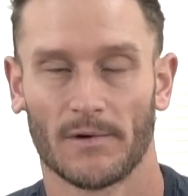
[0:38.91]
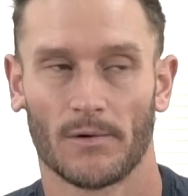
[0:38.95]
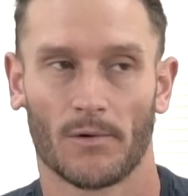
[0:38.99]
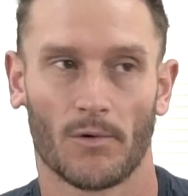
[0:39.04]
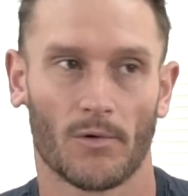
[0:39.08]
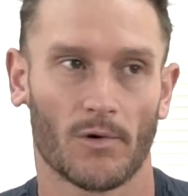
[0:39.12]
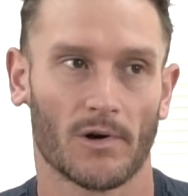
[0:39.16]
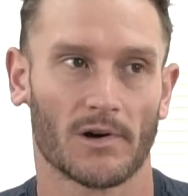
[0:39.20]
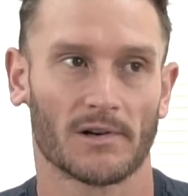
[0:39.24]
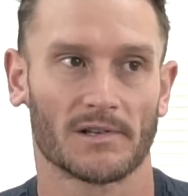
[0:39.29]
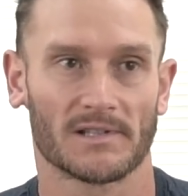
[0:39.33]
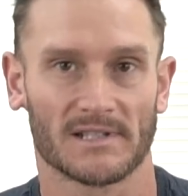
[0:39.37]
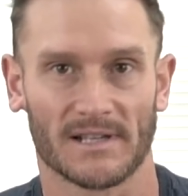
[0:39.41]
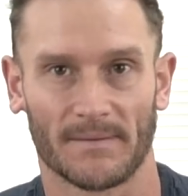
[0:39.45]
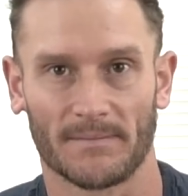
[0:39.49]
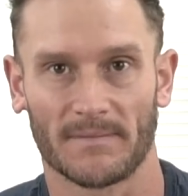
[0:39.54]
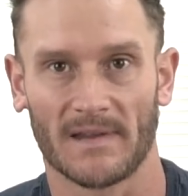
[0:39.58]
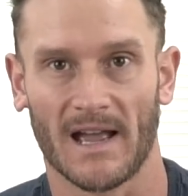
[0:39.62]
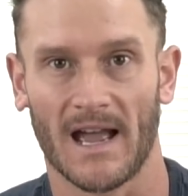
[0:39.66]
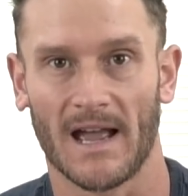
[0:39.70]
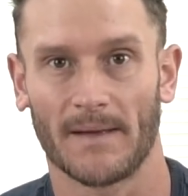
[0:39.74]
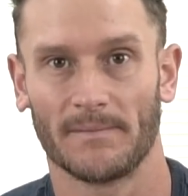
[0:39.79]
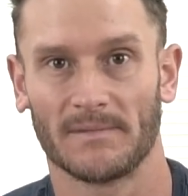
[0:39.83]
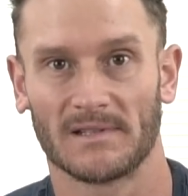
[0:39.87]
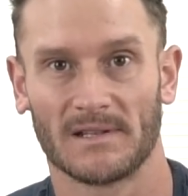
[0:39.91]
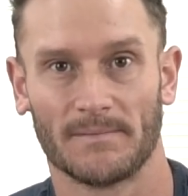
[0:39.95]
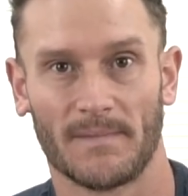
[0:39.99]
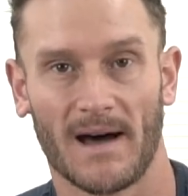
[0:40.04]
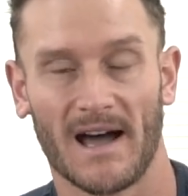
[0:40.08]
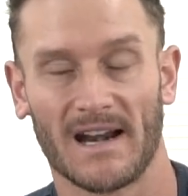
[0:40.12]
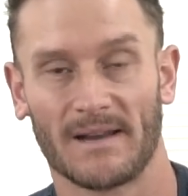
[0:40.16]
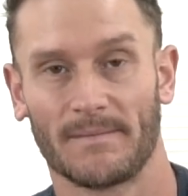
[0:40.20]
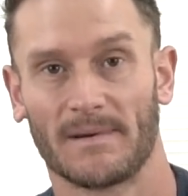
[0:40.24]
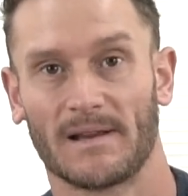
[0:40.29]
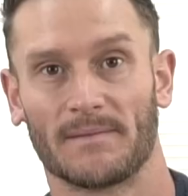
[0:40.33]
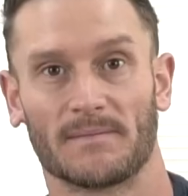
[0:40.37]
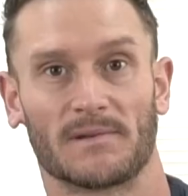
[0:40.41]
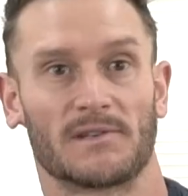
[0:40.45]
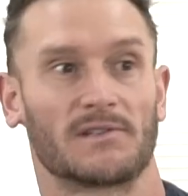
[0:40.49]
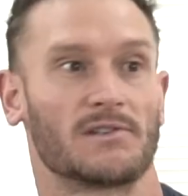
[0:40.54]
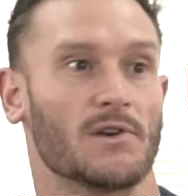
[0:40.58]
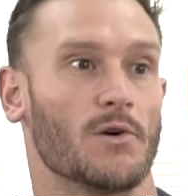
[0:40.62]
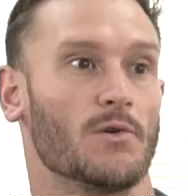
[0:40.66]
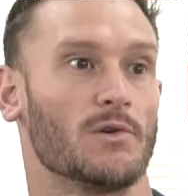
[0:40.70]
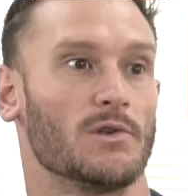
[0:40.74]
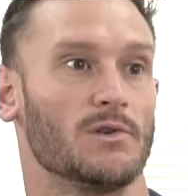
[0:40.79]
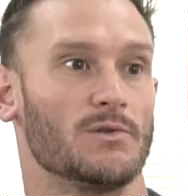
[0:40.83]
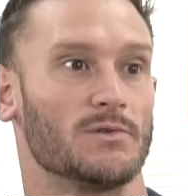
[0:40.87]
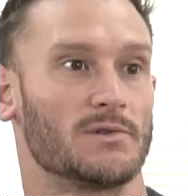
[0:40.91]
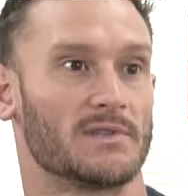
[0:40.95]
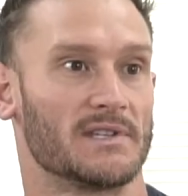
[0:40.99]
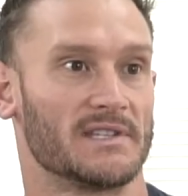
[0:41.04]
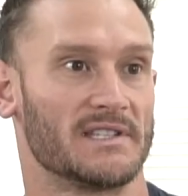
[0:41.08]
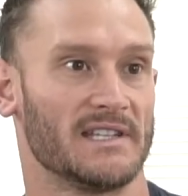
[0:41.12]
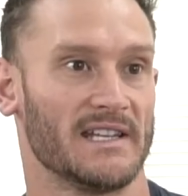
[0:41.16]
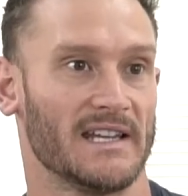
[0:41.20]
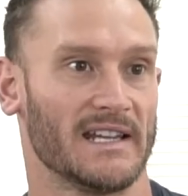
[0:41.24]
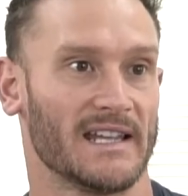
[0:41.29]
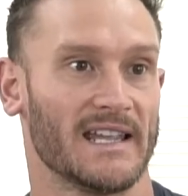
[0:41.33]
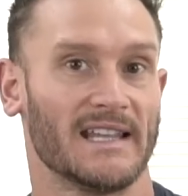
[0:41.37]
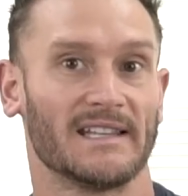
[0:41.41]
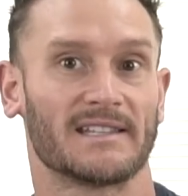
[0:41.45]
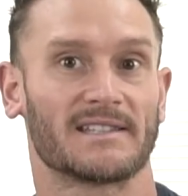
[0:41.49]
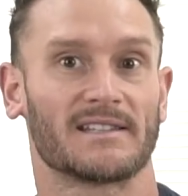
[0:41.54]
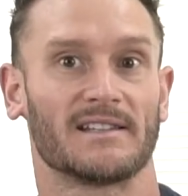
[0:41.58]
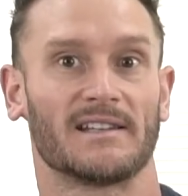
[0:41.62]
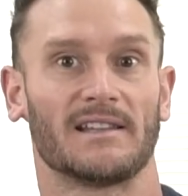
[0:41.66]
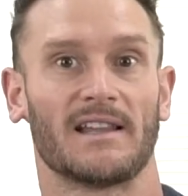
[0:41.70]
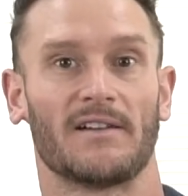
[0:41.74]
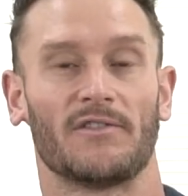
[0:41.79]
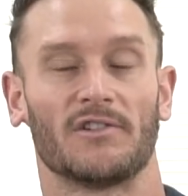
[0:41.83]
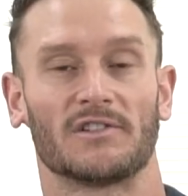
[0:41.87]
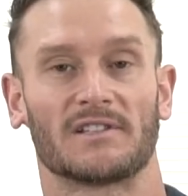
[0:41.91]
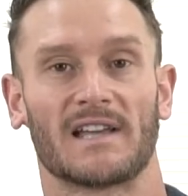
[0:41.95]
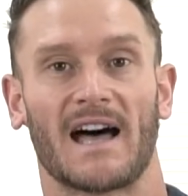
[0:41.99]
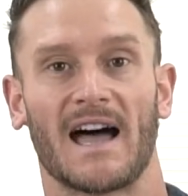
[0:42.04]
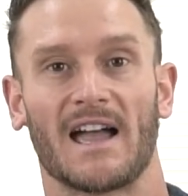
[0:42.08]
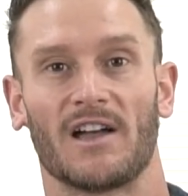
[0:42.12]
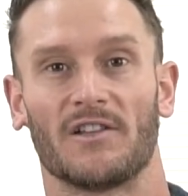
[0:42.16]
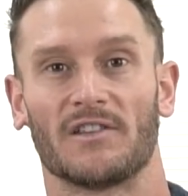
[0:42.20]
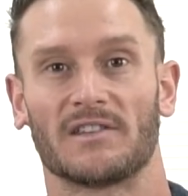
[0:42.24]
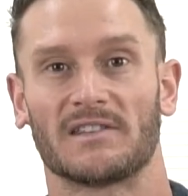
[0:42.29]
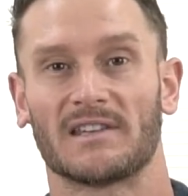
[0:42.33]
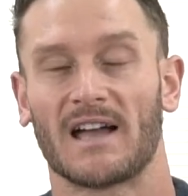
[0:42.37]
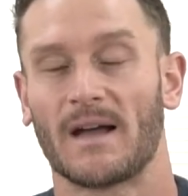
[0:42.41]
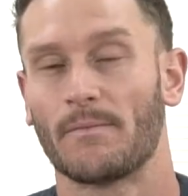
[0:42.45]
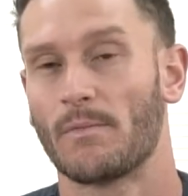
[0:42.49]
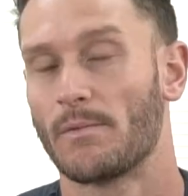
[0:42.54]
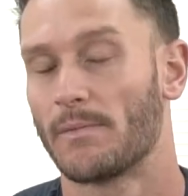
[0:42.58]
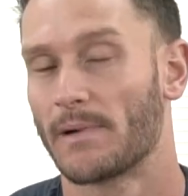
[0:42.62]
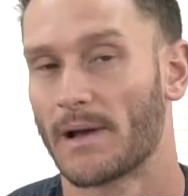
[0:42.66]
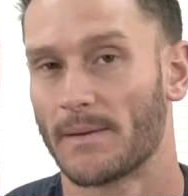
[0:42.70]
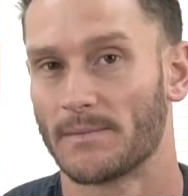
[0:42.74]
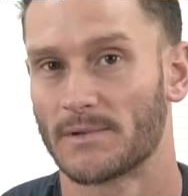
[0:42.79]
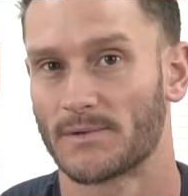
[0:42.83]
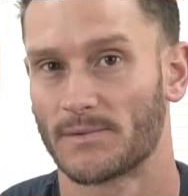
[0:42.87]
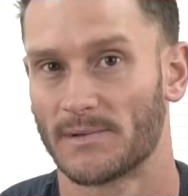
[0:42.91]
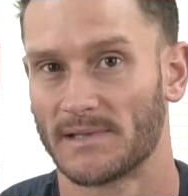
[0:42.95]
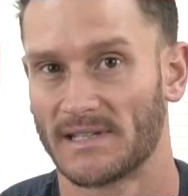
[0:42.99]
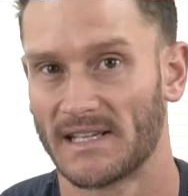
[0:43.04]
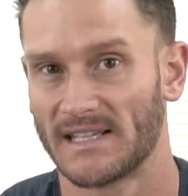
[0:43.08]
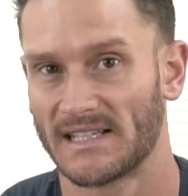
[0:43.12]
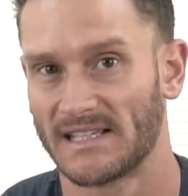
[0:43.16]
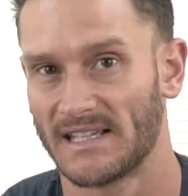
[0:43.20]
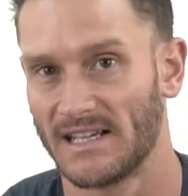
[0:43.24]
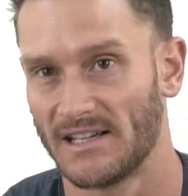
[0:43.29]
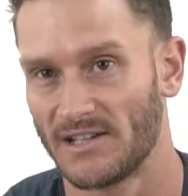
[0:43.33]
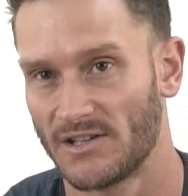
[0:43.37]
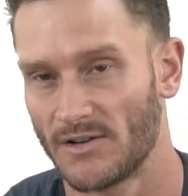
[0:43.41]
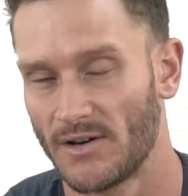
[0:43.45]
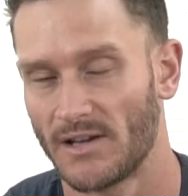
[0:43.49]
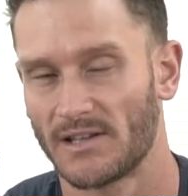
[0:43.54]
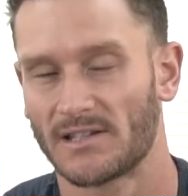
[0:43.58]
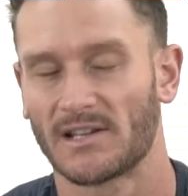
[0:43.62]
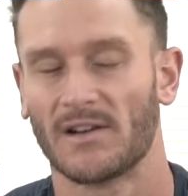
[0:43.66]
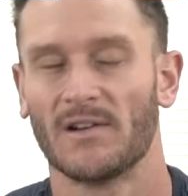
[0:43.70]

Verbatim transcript: or sometimes the body becomes so used to seeing insulin levels high all the time it becomes resistant to it.